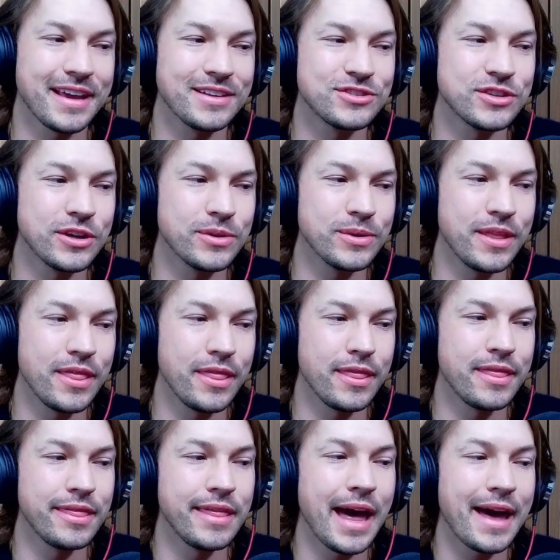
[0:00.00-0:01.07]
and so
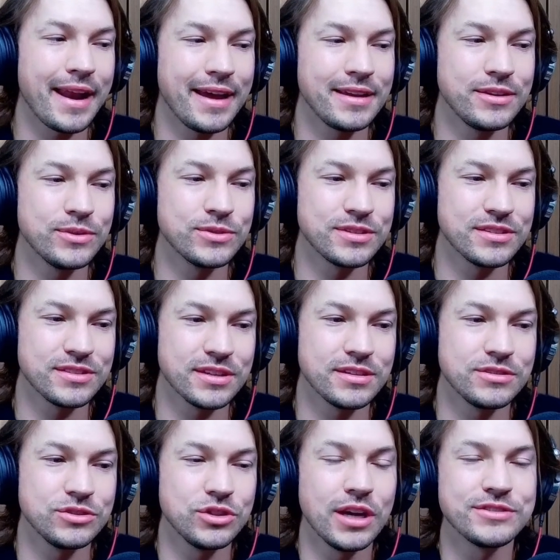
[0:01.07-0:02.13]
that I use as
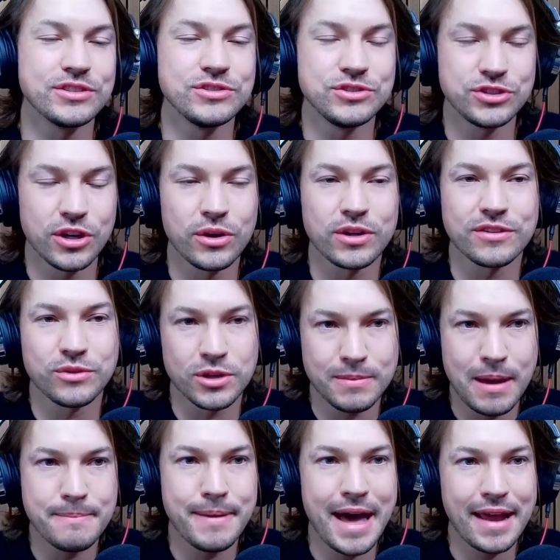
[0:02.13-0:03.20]
a joke of one of
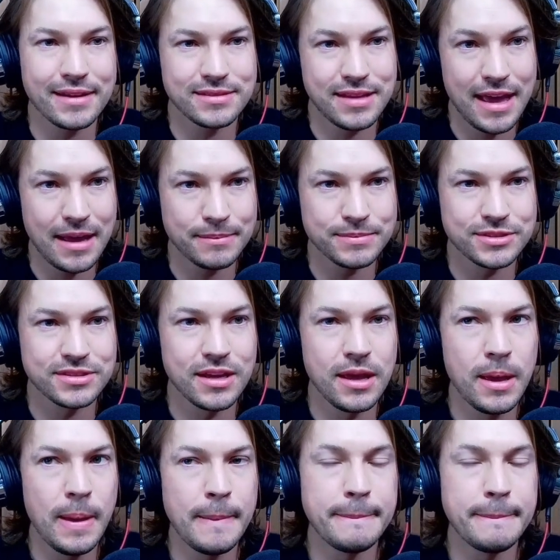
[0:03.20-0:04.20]
my bad attempts. Yeah.